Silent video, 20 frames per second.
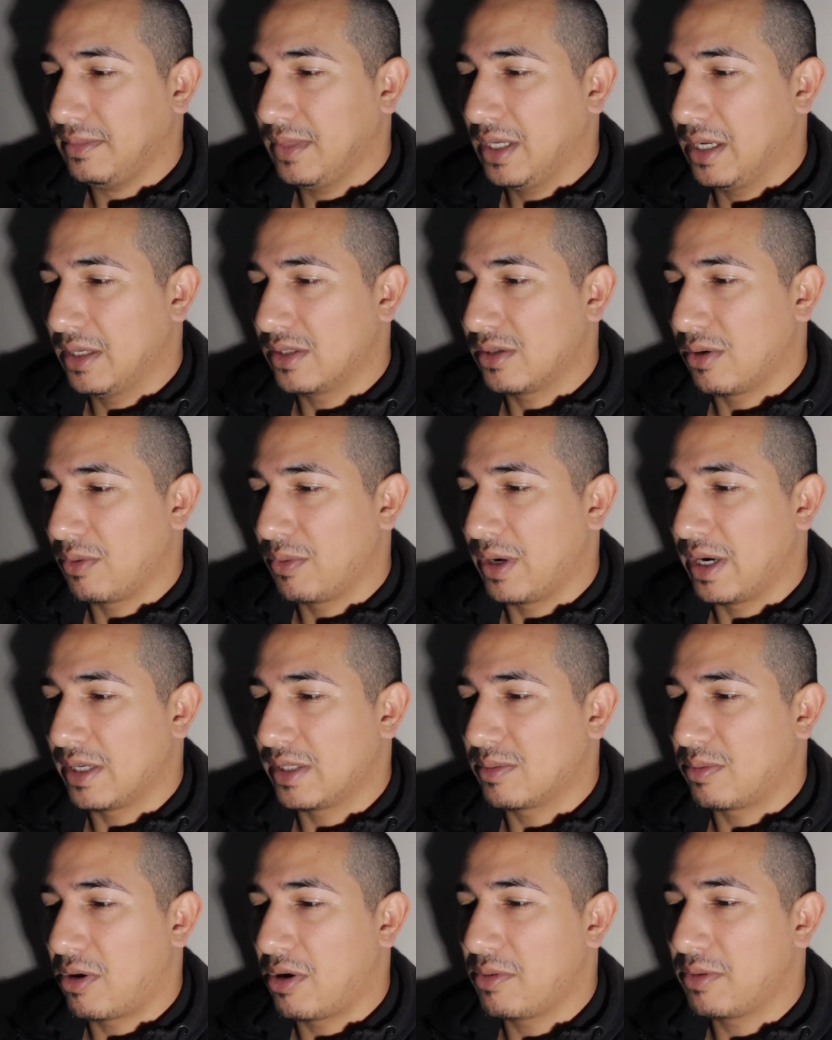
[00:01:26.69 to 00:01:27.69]
And so when I'd
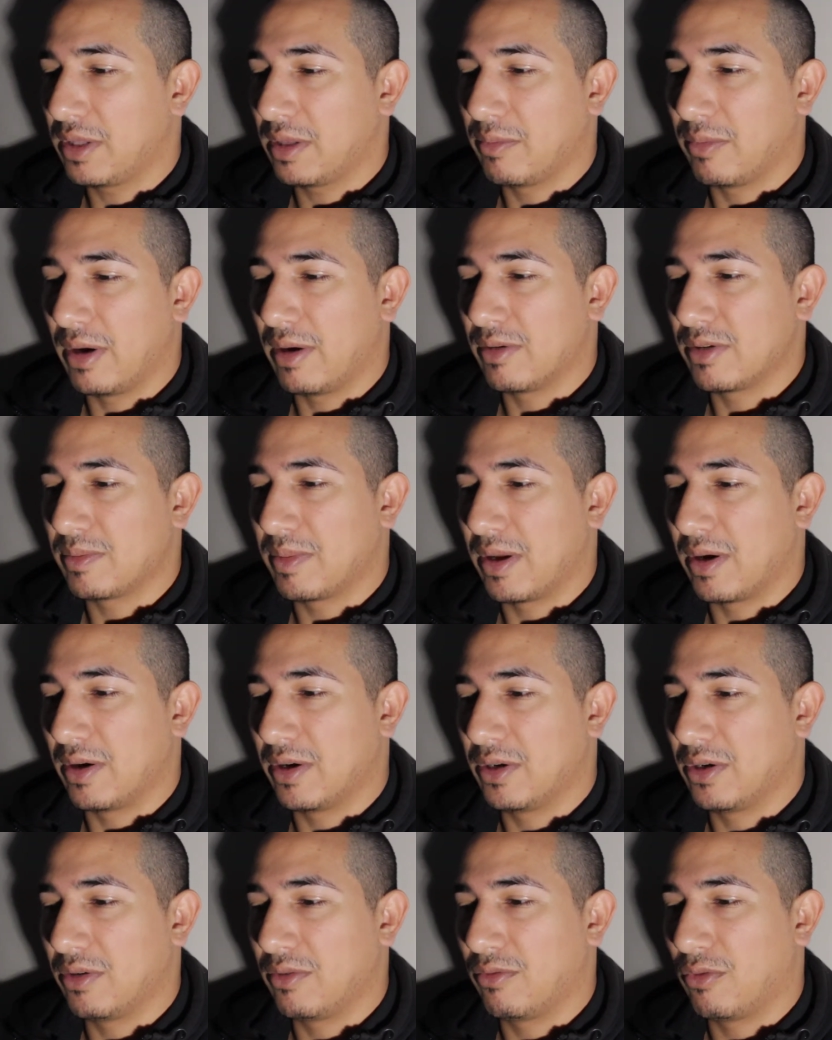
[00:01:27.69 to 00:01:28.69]
spar with them when I was about
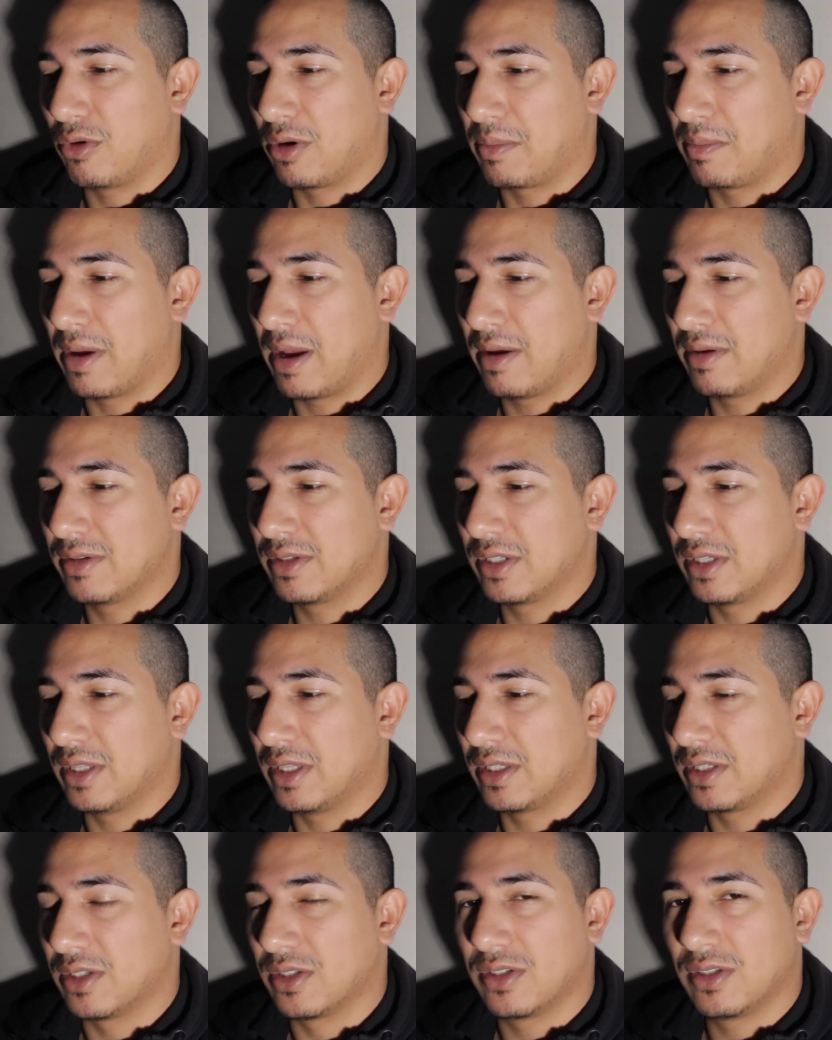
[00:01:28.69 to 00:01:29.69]
140 pounds, and
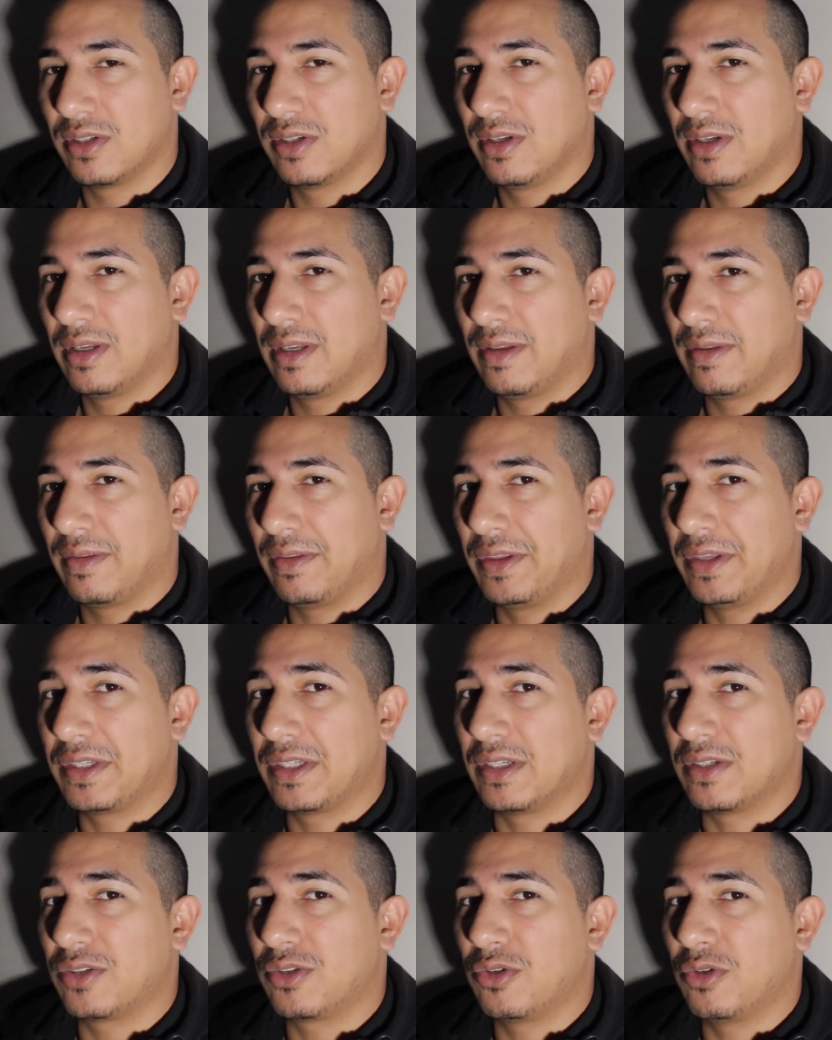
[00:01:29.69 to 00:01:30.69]
this
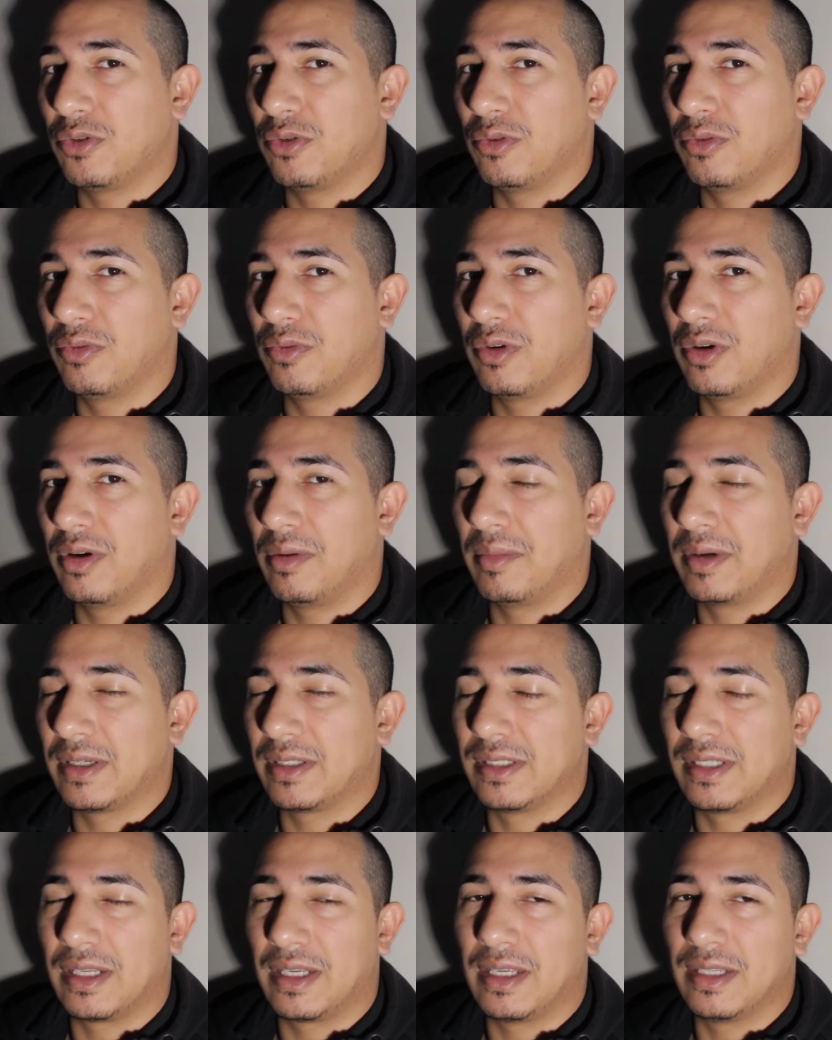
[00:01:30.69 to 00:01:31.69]
is true
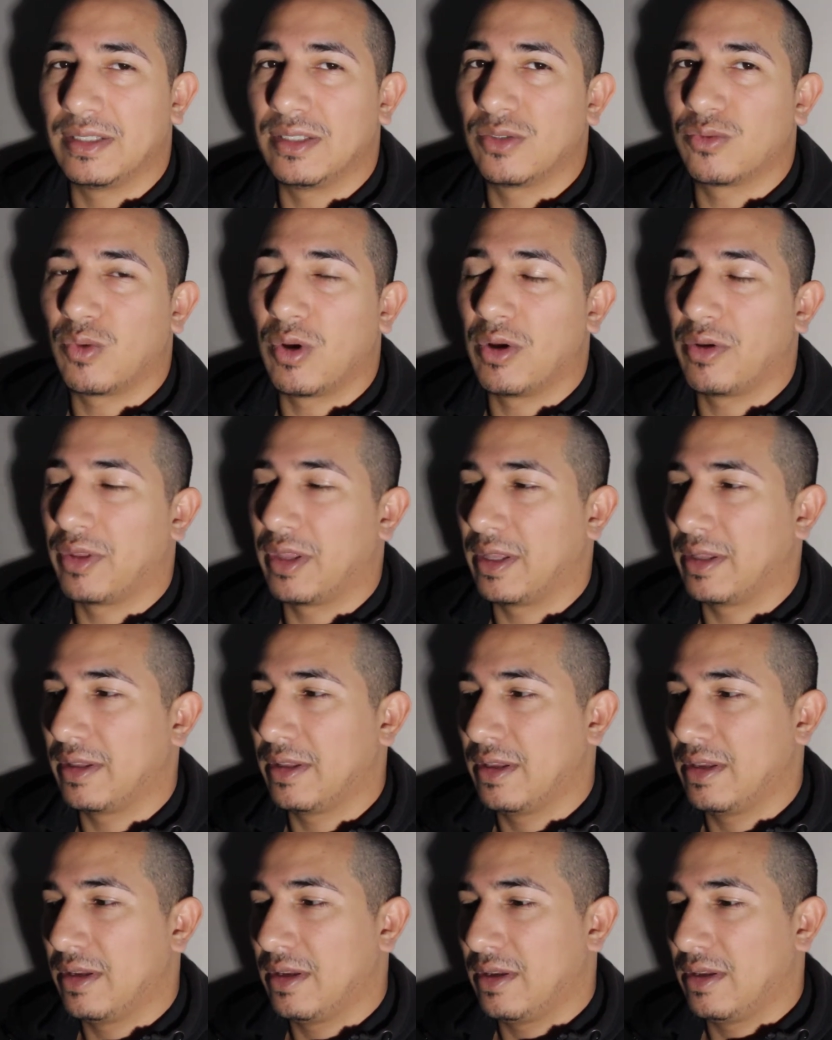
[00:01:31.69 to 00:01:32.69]
amongst the kids as well, that
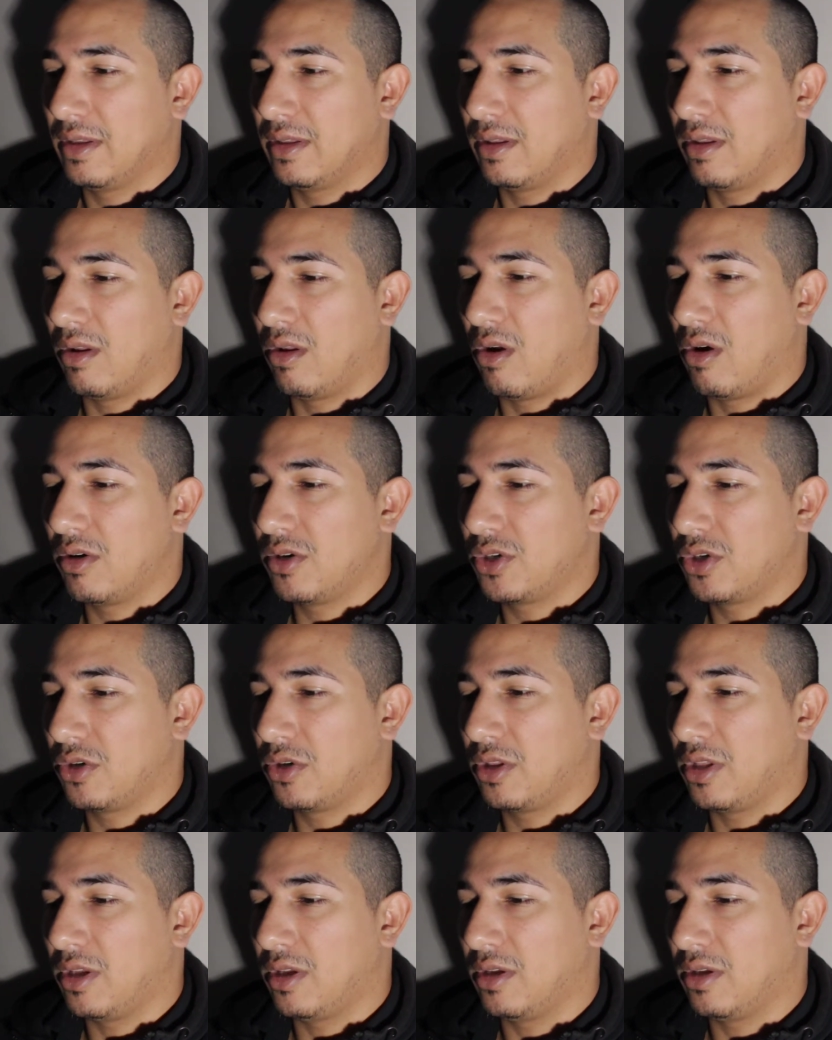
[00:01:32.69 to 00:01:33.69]
the
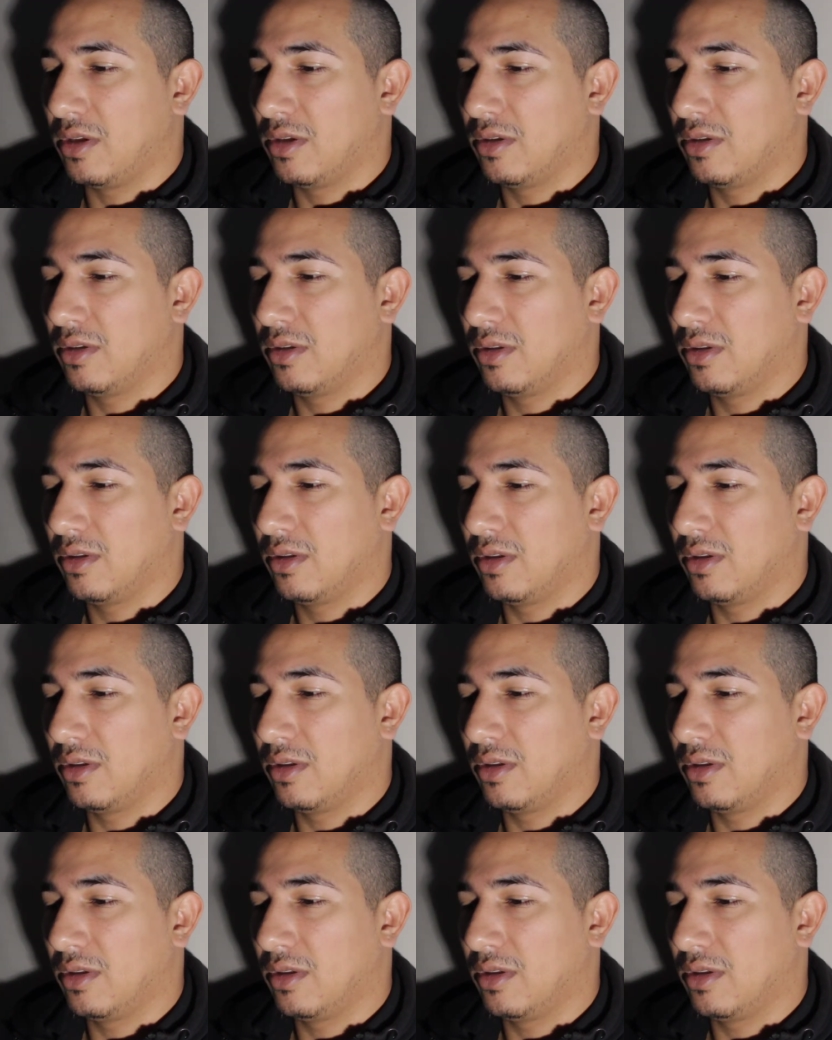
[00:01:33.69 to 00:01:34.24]
larger they